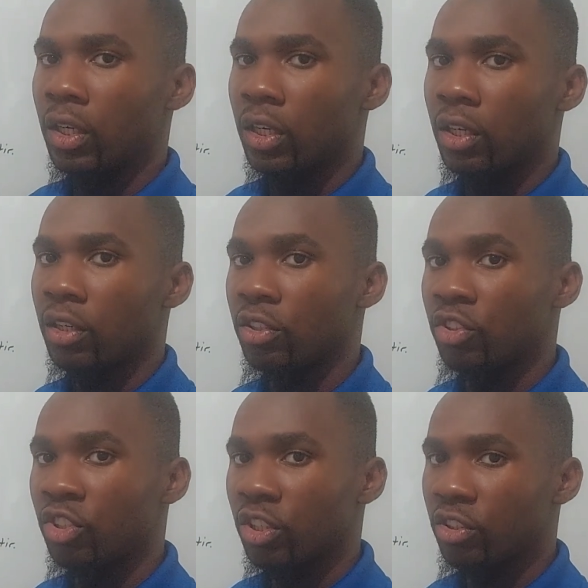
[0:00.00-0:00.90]
her
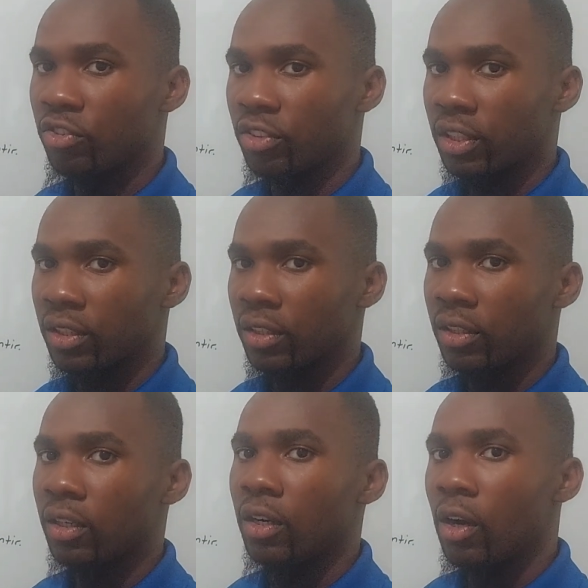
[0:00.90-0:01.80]
children
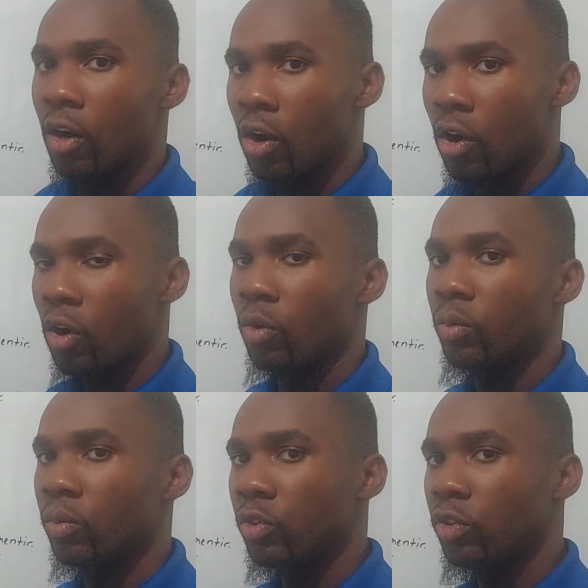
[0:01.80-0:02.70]

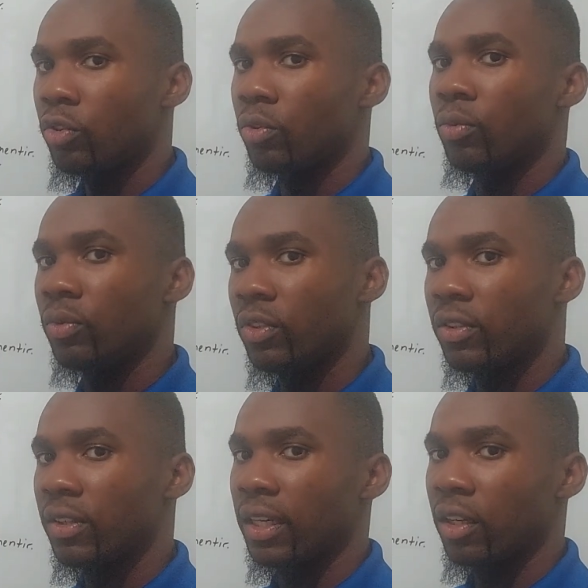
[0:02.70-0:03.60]
how to
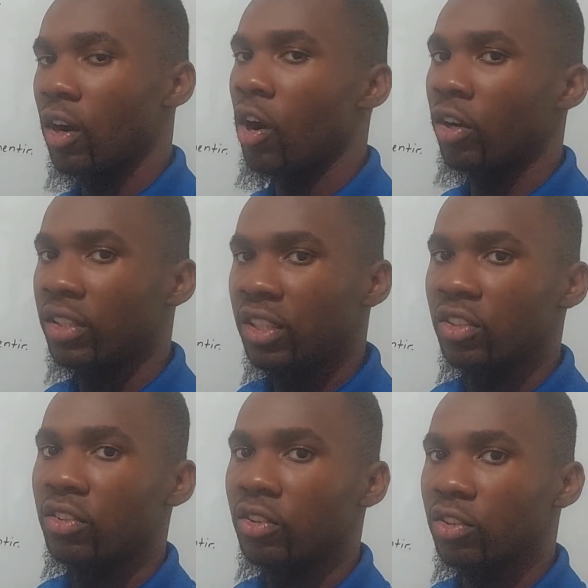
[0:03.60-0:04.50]
sing, or
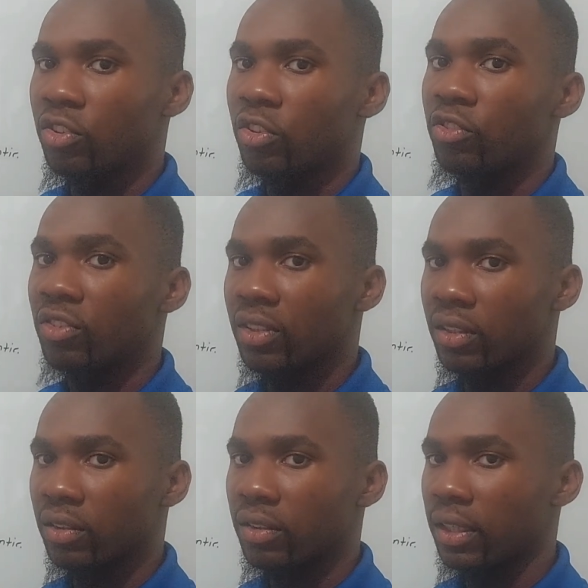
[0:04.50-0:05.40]
teaches her children
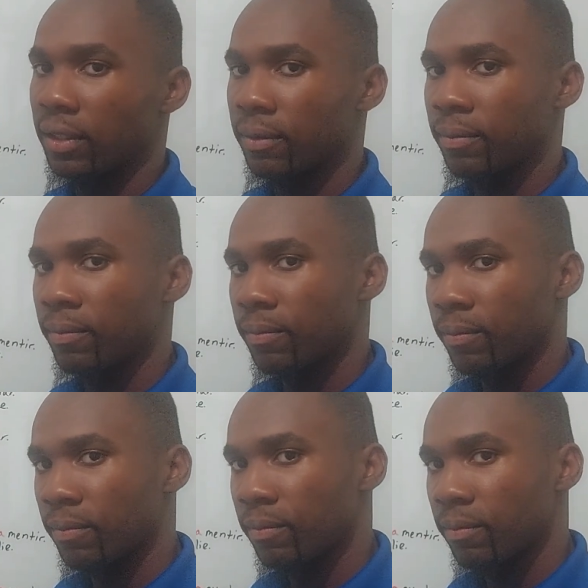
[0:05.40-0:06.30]
to sing.
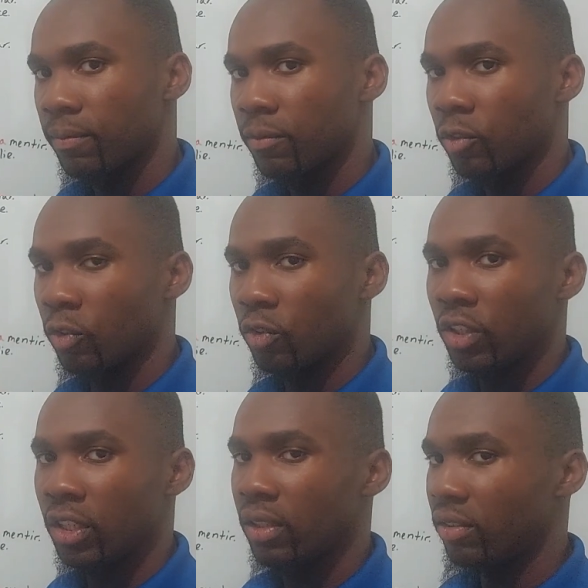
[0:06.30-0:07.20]
So you
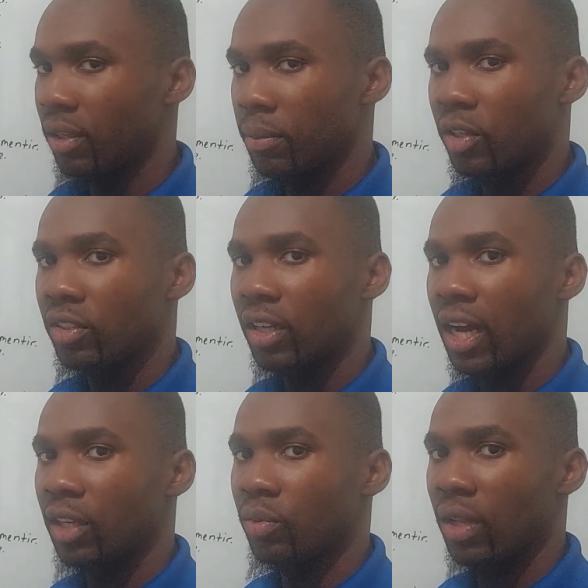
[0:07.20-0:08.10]
see, similar to
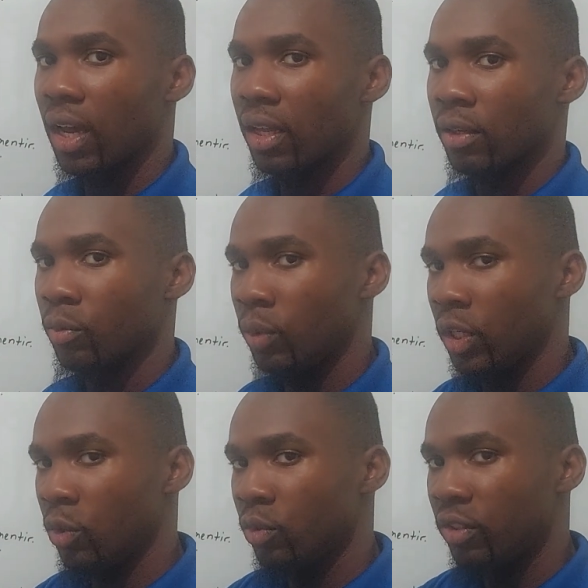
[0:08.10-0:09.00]
ayudar, we
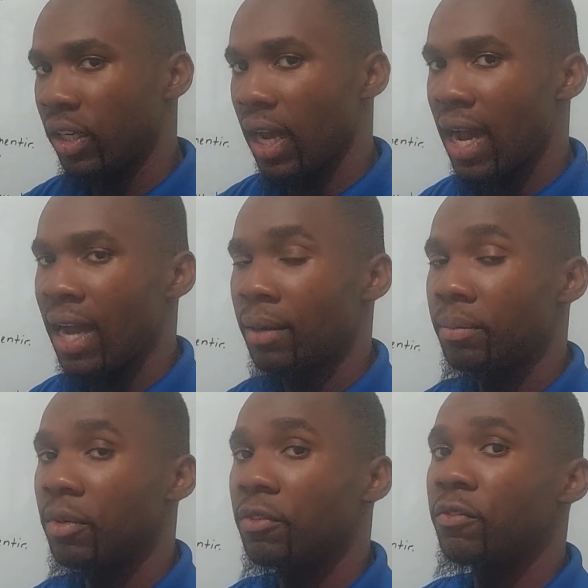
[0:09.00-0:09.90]
use the a
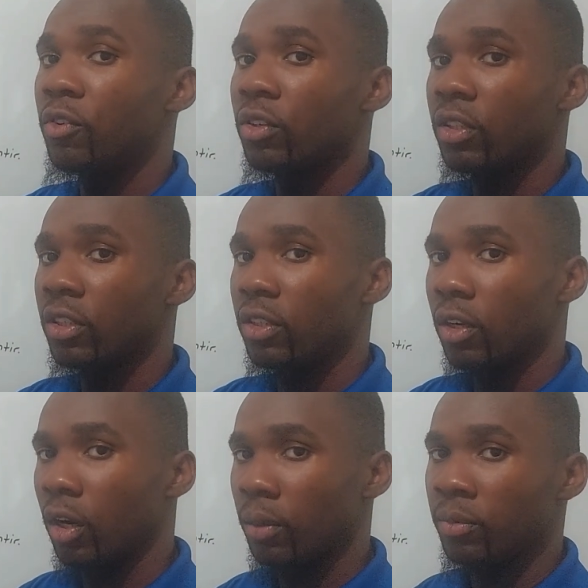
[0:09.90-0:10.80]
before the
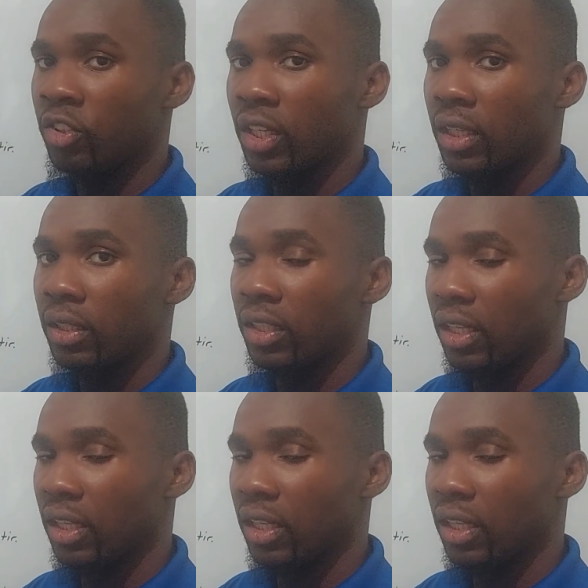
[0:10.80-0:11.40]
object,